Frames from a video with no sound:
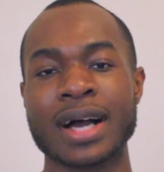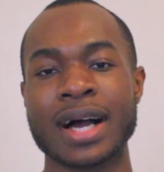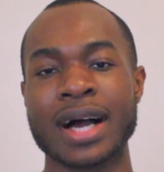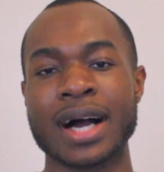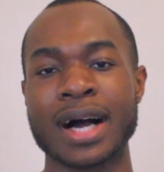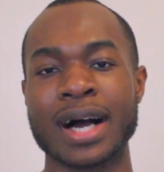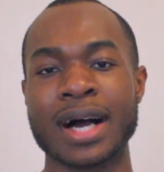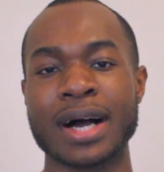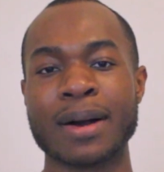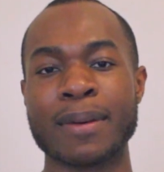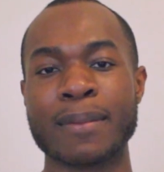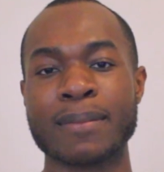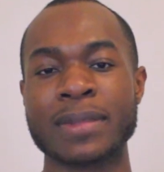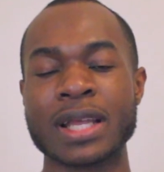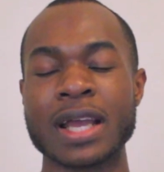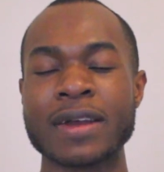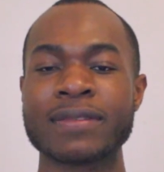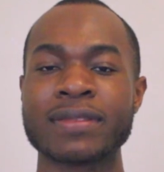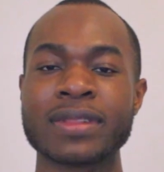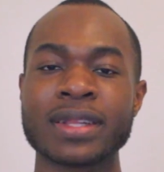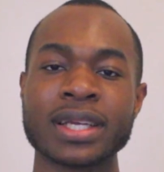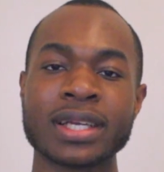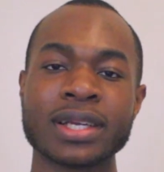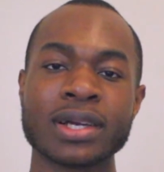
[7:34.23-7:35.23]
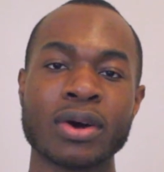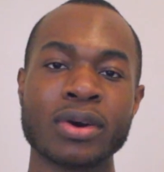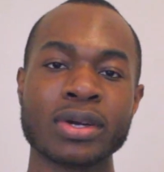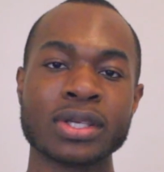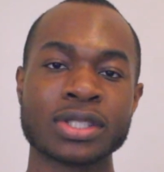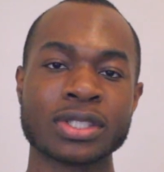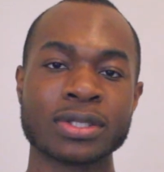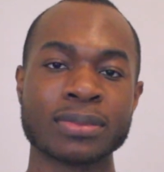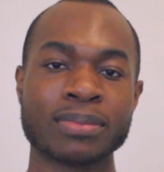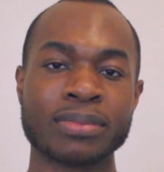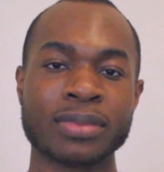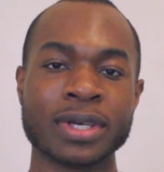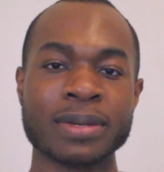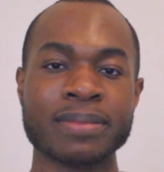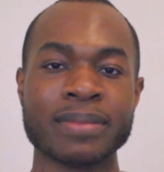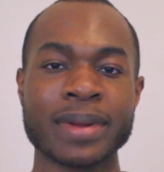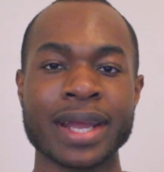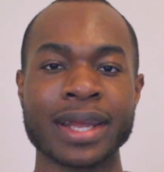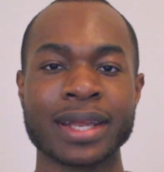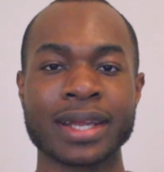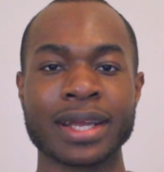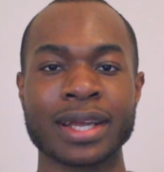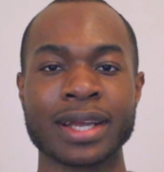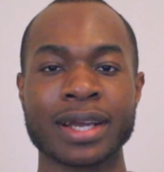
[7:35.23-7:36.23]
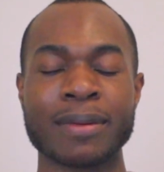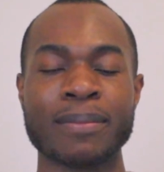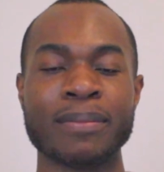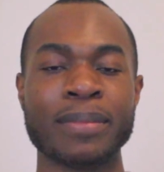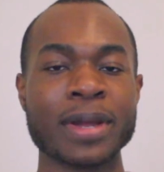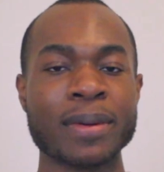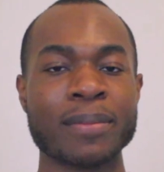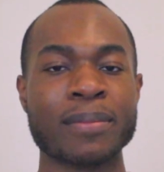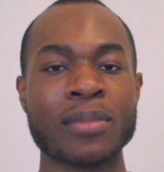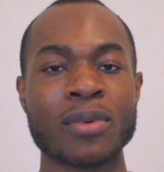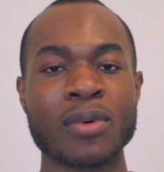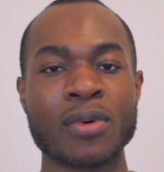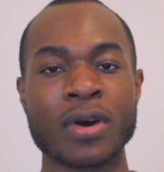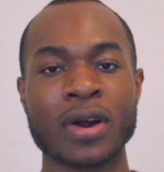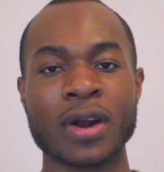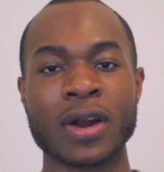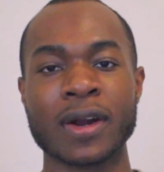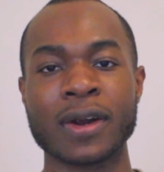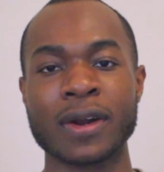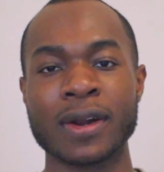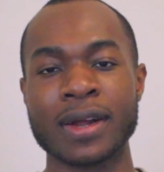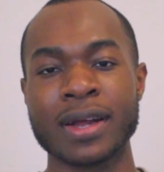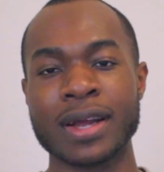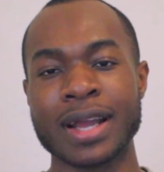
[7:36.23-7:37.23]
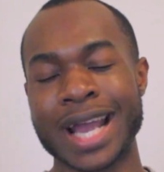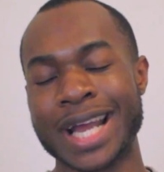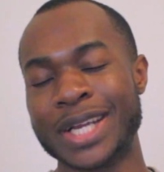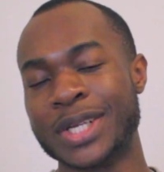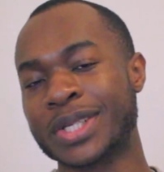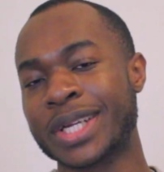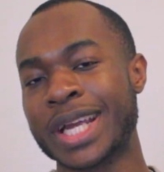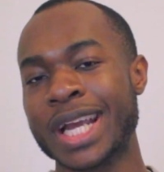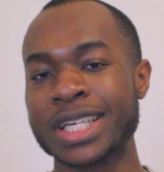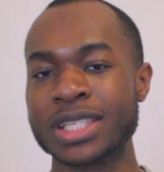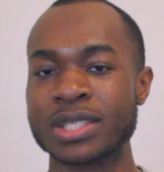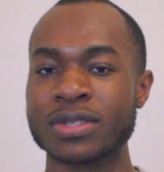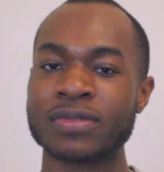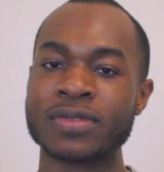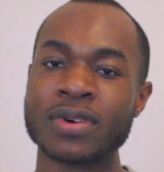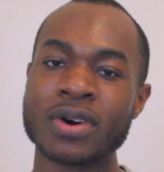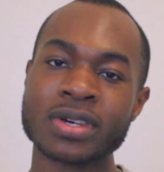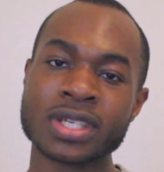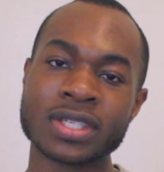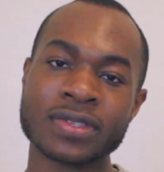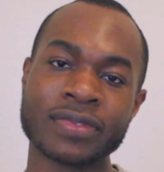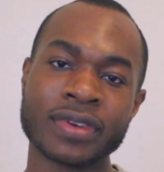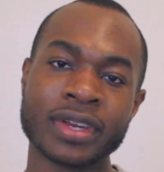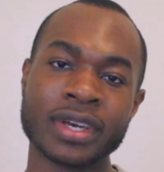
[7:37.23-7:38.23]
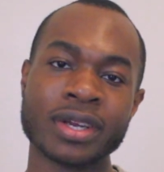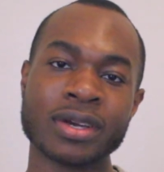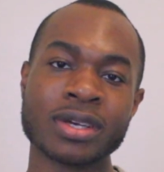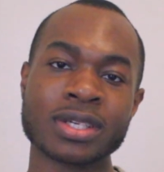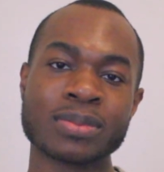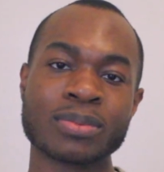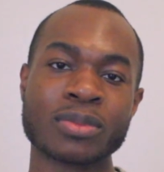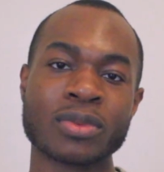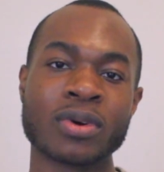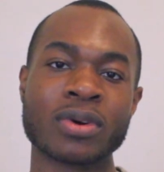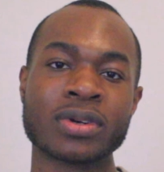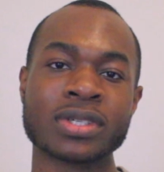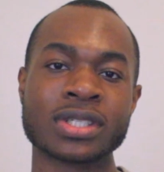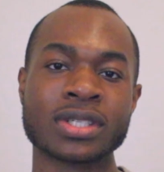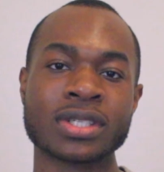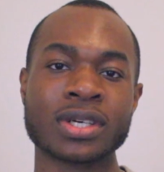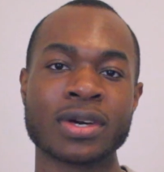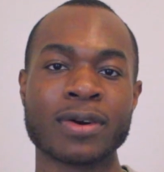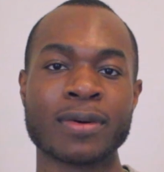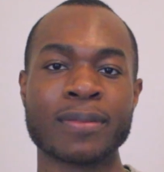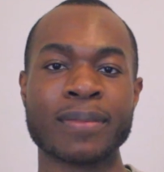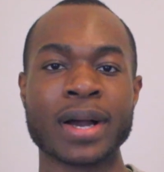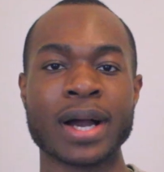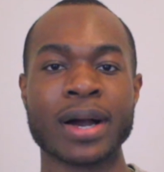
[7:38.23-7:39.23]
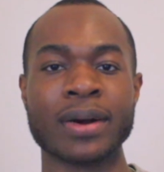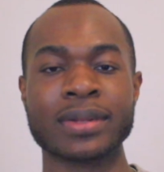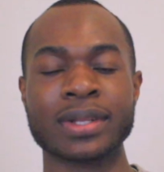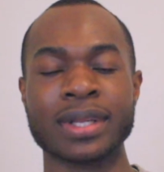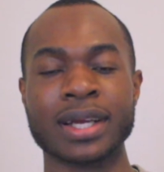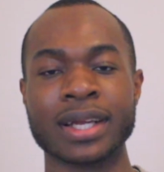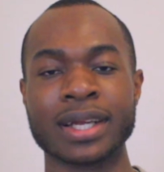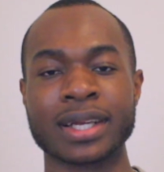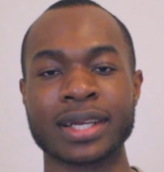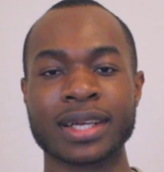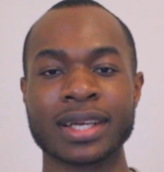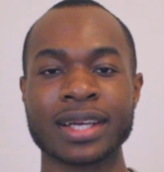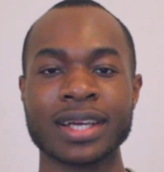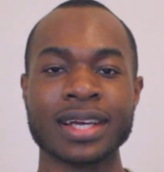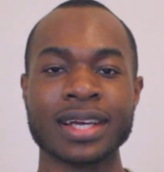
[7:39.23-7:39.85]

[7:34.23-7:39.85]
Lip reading: Definitely going to be making a bit more educational focused videos, more so about like